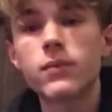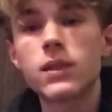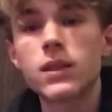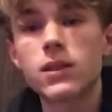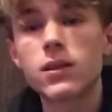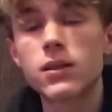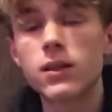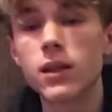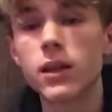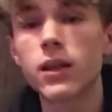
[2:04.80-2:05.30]

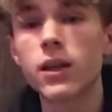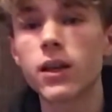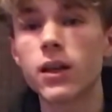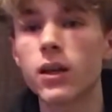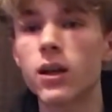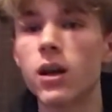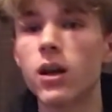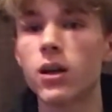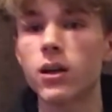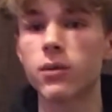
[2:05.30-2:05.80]
Dick
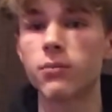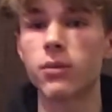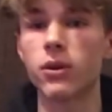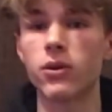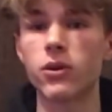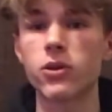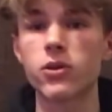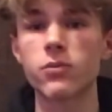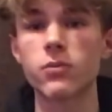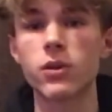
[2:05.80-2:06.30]
Hickok and Perry
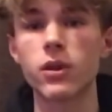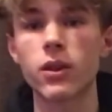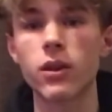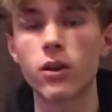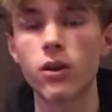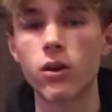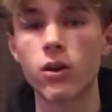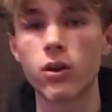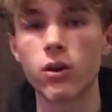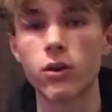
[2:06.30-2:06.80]
Smith
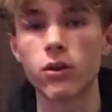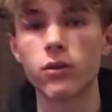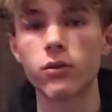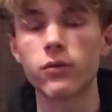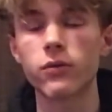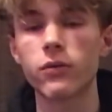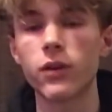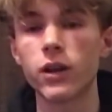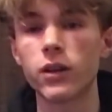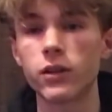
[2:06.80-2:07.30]
are
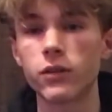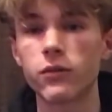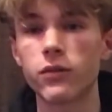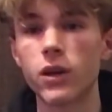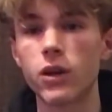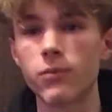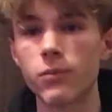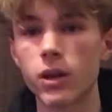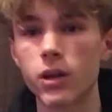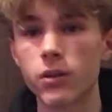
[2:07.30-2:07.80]
finally
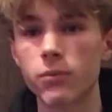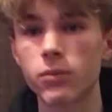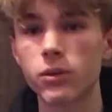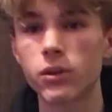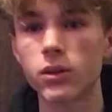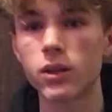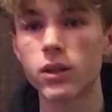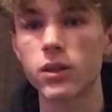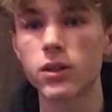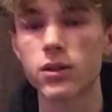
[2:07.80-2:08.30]
found by the
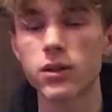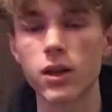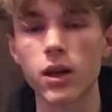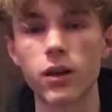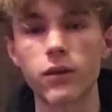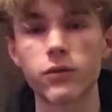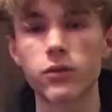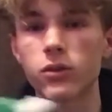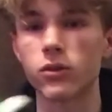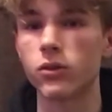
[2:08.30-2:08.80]
police
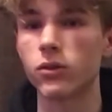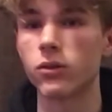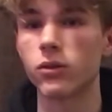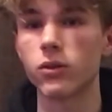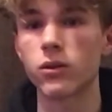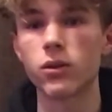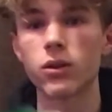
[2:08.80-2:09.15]
after